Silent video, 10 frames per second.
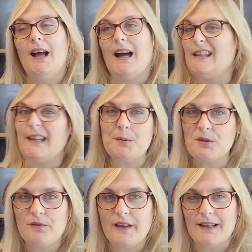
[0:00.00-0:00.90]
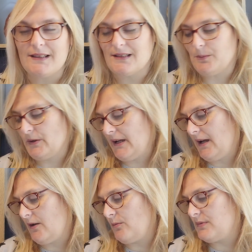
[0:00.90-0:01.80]
and he keeps on forgetting to bring it
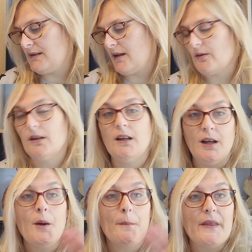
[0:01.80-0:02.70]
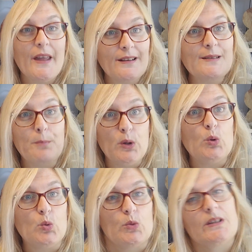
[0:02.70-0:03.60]
home. So, but there is
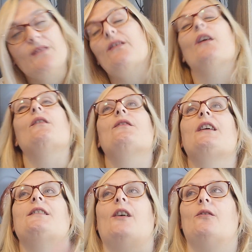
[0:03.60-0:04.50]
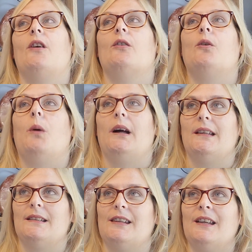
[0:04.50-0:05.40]
booze involved. I don't know
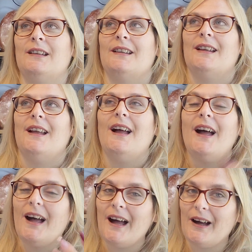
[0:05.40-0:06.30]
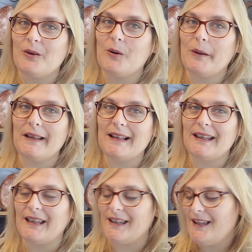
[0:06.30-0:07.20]
quite how
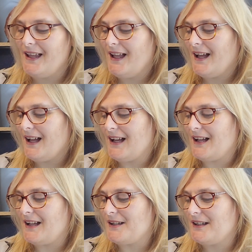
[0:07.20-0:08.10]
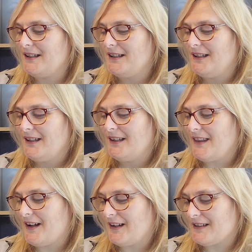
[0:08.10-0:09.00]
quickly
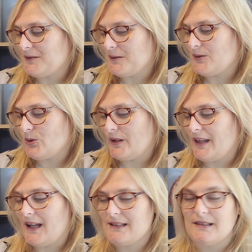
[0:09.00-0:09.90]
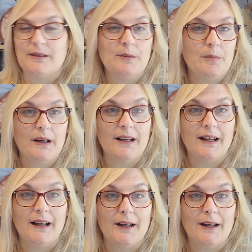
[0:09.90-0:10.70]
they'll get to enjoy that, but